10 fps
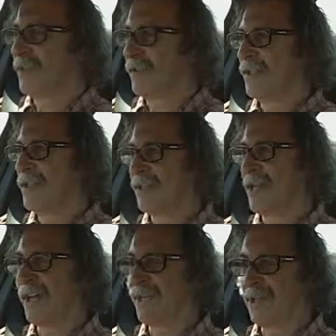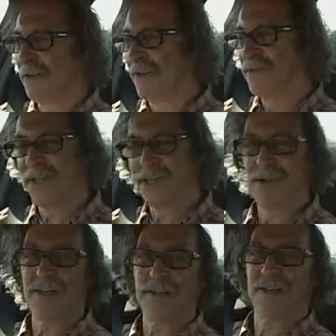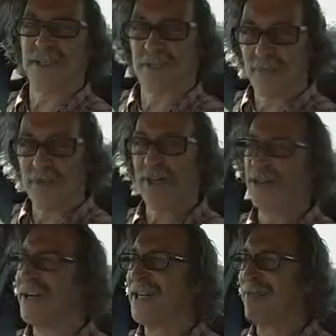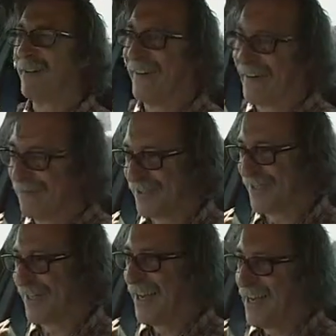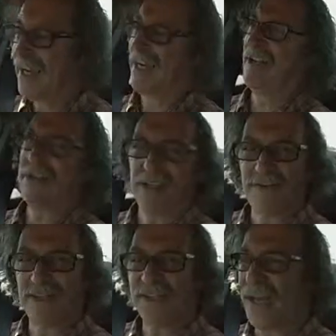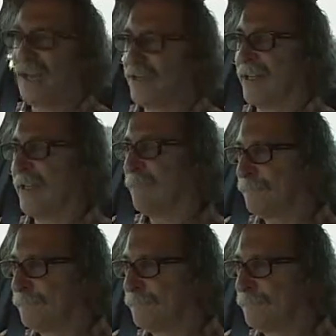the names that you give these craters aren't going to be recognised by anybody. Anyway, I'm going off on a tangent here.